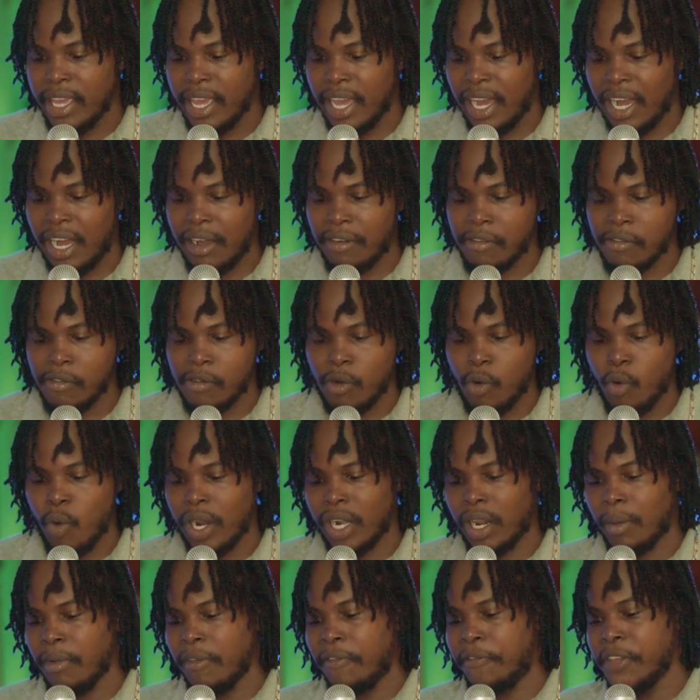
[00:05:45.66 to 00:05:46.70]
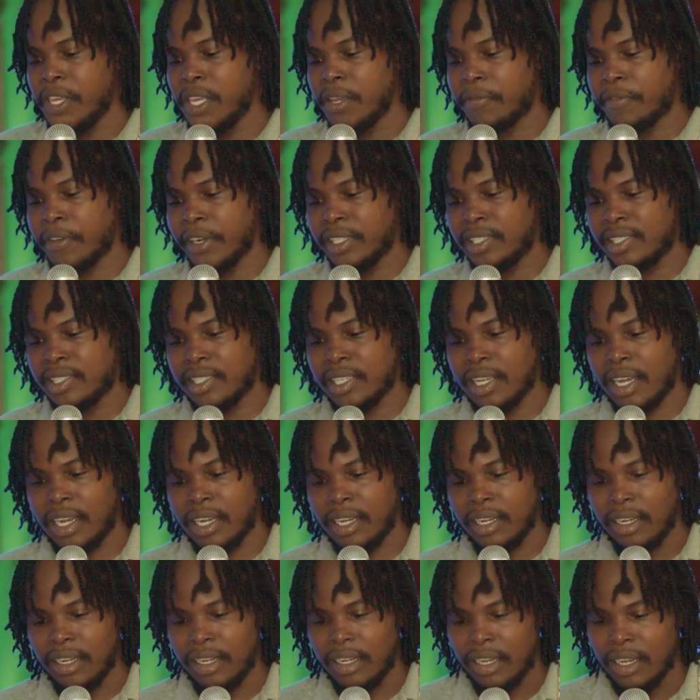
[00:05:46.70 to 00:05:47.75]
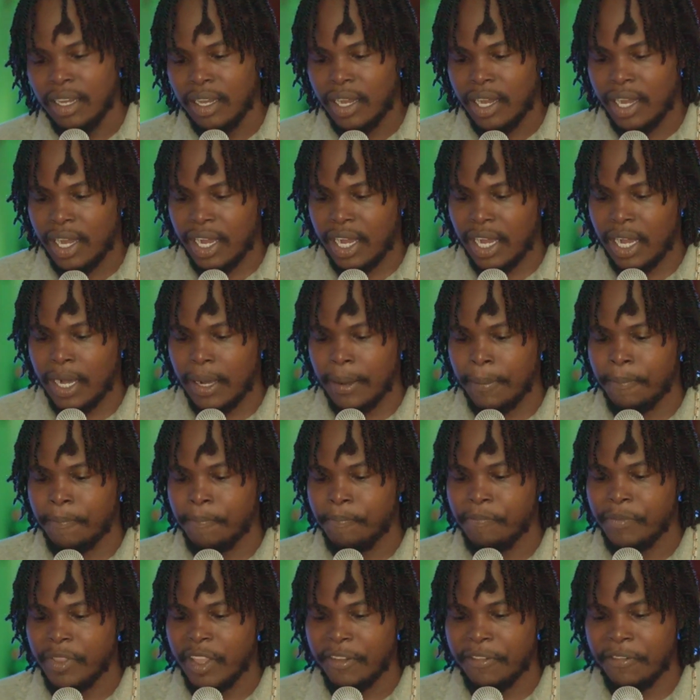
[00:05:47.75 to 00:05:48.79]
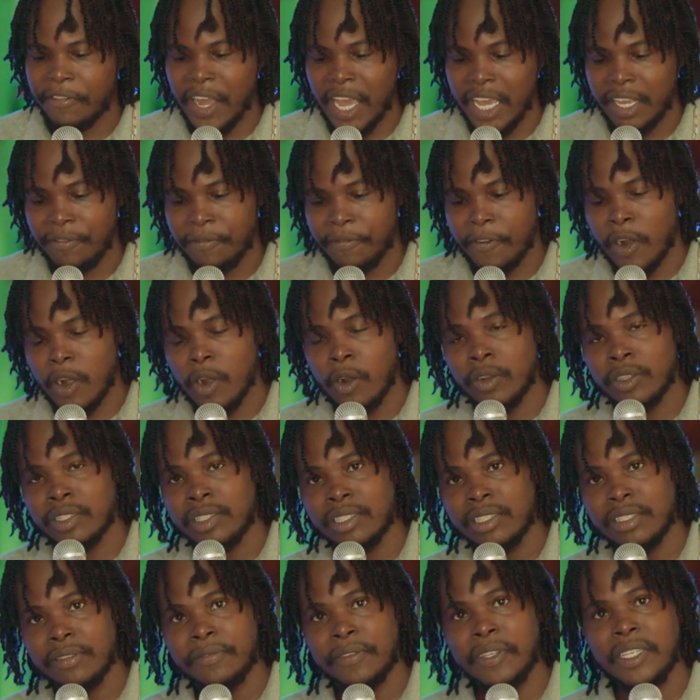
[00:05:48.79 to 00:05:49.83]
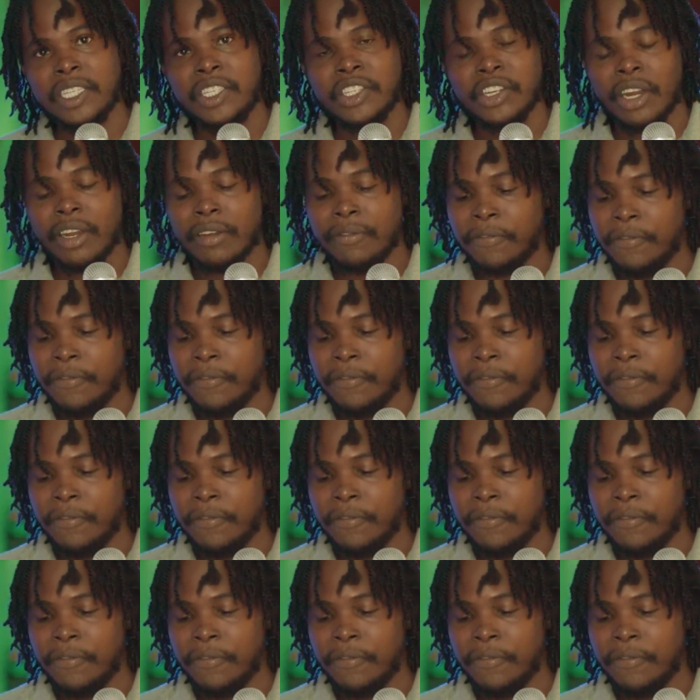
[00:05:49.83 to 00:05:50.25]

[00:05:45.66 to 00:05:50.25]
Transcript: You have one of my favorite song, Fight For Us, featuring